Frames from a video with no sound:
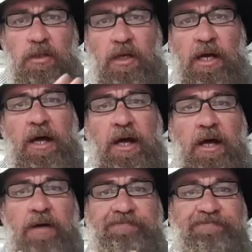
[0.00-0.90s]

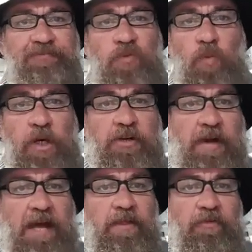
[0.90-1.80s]
when you're
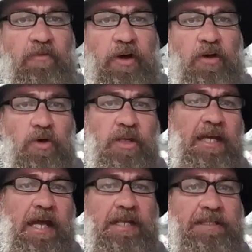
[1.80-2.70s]
out in the field and you
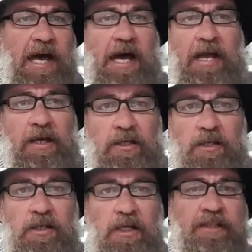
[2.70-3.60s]
get a target.
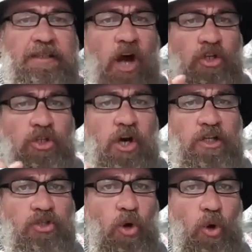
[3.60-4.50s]
Don't try
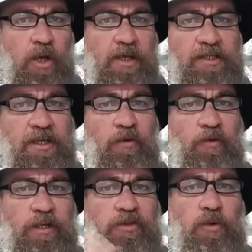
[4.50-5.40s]
and talk yourself
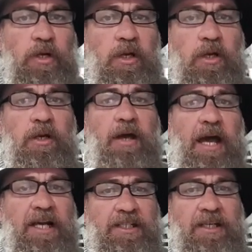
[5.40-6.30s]
into it.
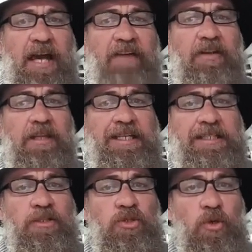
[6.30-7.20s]
Actually have a
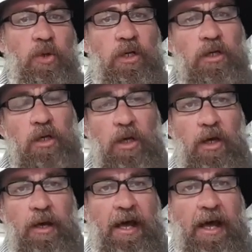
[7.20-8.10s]
listen to it
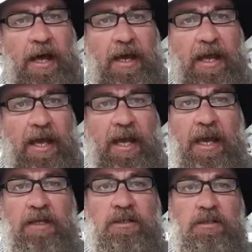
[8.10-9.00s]

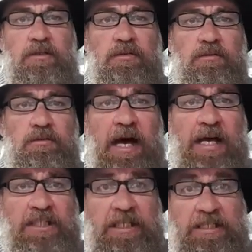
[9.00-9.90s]
and
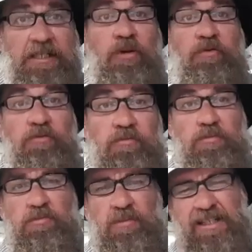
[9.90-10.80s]
ask yourself,
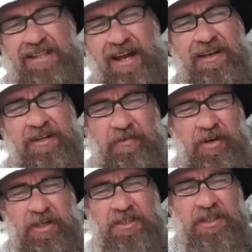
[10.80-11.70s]
is that an
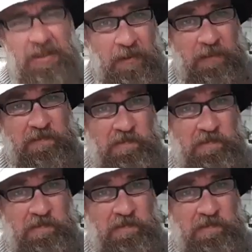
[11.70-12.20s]
inverted signal?